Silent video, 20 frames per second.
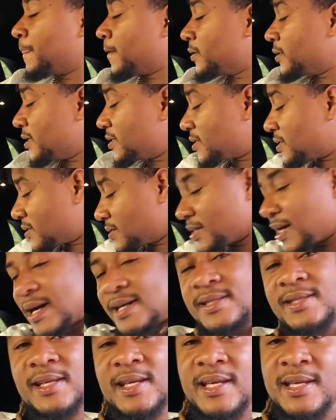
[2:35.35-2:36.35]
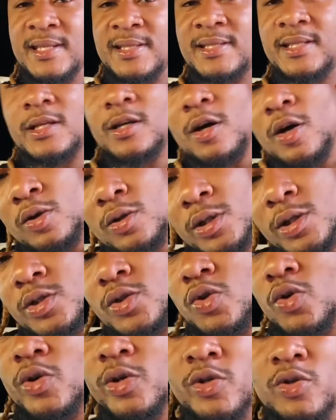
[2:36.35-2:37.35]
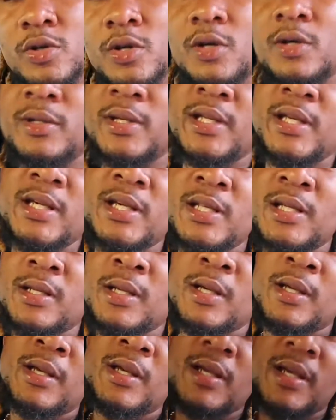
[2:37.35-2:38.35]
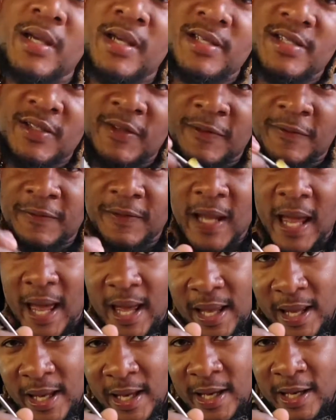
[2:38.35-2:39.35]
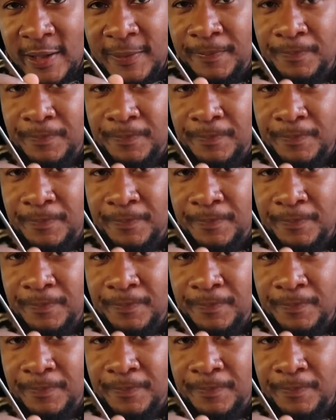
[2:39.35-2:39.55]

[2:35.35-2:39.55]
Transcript: This is nice and easy. The only tool you're gonna need is a flathead.